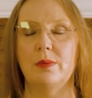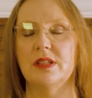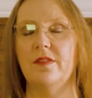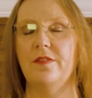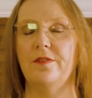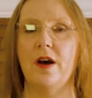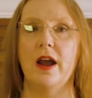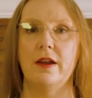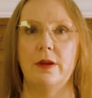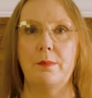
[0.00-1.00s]
was a
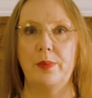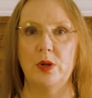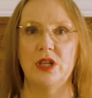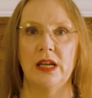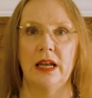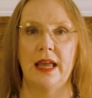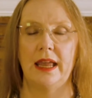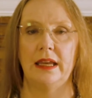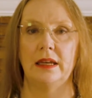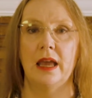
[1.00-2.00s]
fire in Pudding
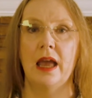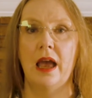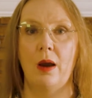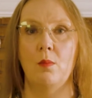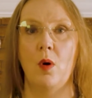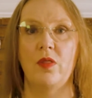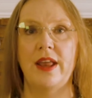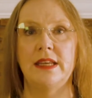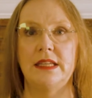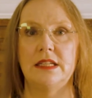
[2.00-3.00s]
Lane, and what
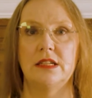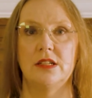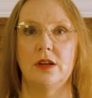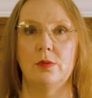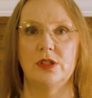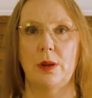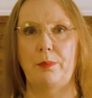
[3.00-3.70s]
they needed to do was to